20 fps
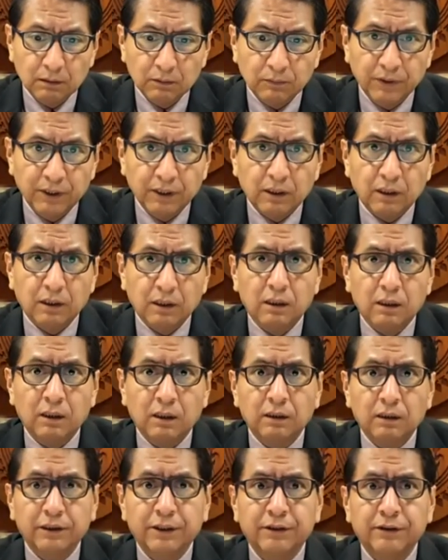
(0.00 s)
We are
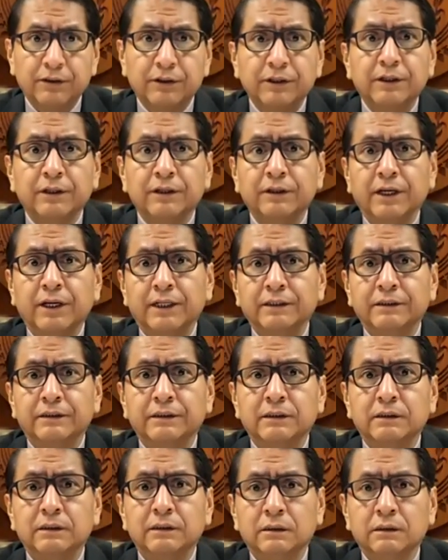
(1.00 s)
all
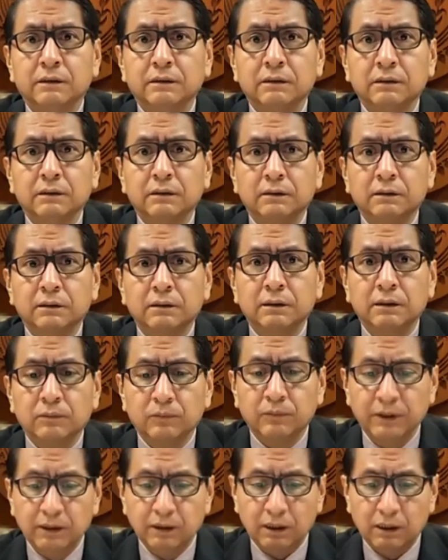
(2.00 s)
interconnected and
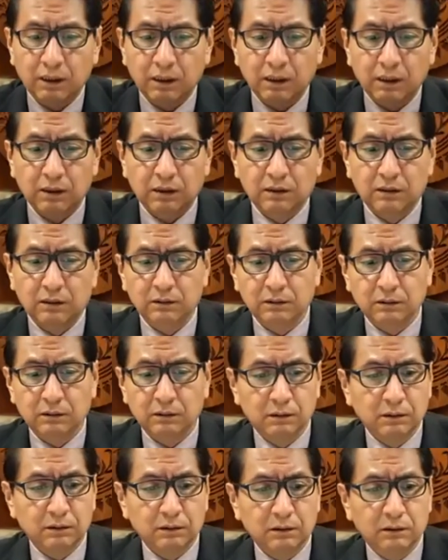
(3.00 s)
we are
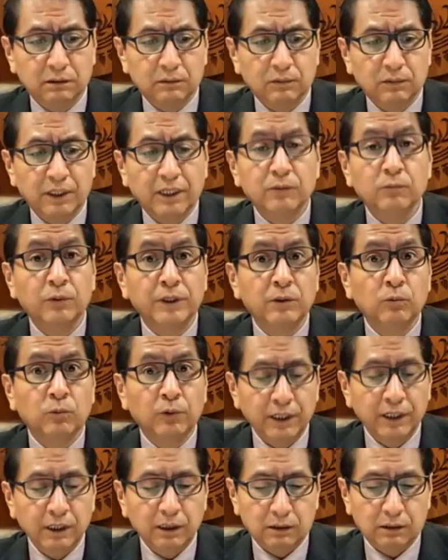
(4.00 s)
and we
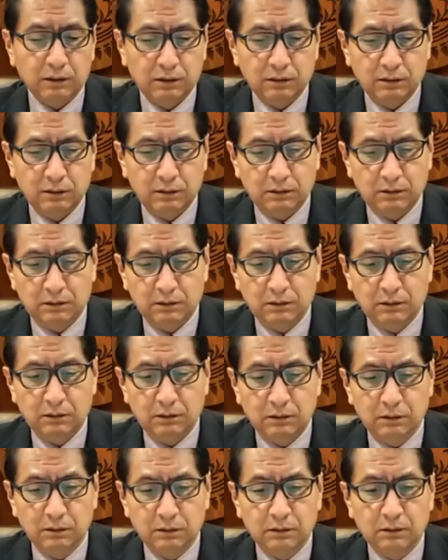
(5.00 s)
will
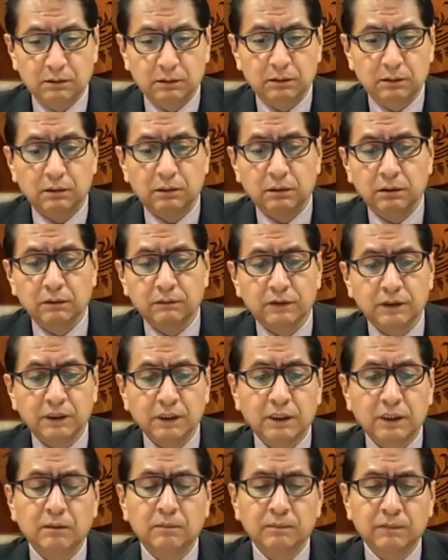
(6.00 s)

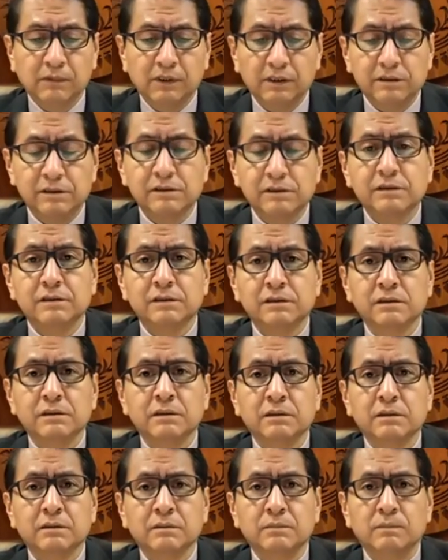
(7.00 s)
overcome this
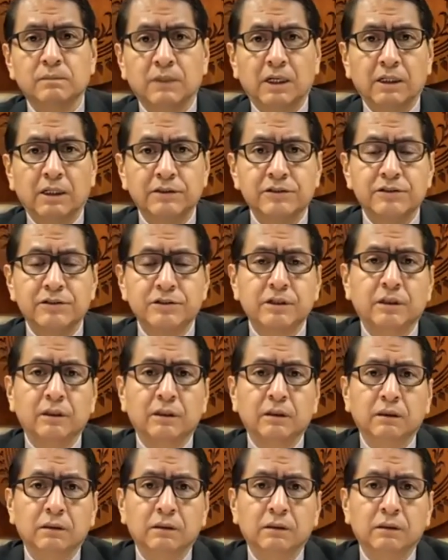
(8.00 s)
monster